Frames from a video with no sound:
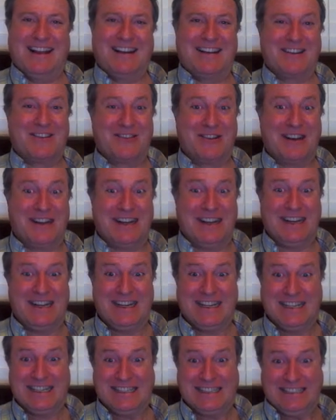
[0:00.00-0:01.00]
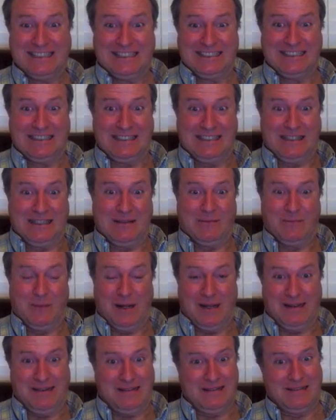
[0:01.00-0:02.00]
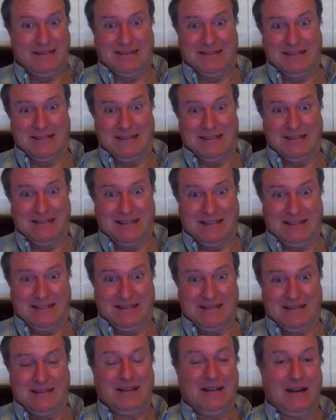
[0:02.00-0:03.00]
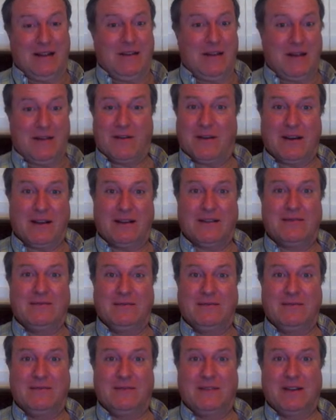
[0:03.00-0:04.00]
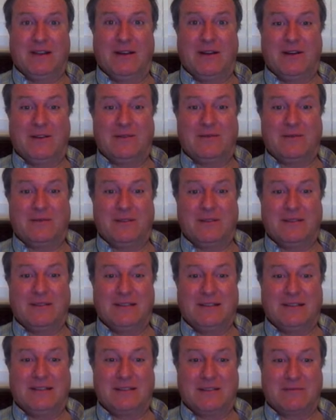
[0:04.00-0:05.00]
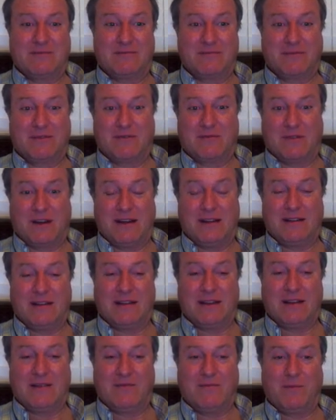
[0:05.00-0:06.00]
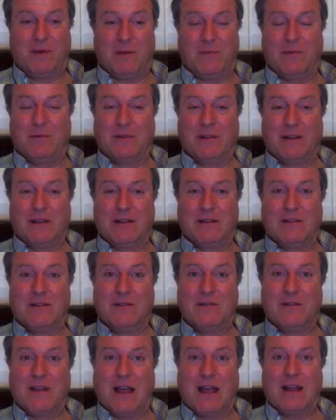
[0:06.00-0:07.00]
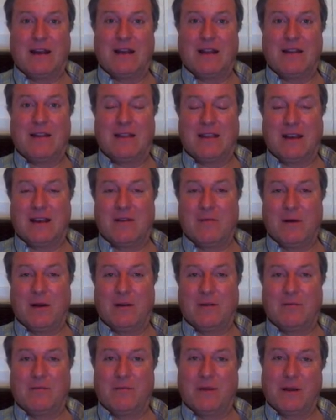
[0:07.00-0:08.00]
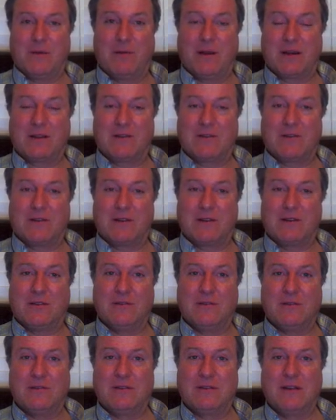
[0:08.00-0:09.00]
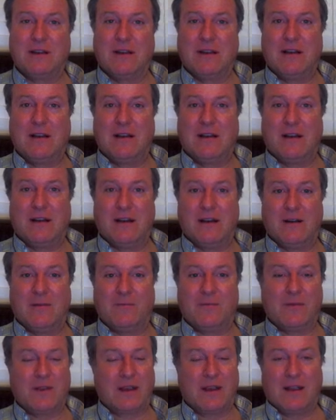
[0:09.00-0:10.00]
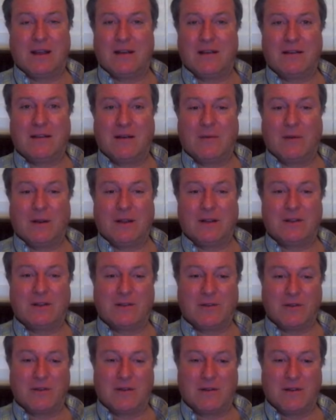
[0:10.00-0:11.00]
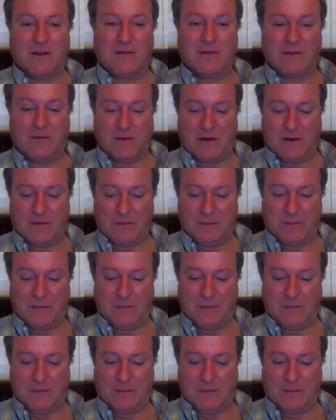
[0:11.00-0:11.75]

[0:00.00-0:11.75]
and greedy. But uh, on the other hand, you know, it's great that people can do that and think about big picture issues. Um, again, double edged sword everywhere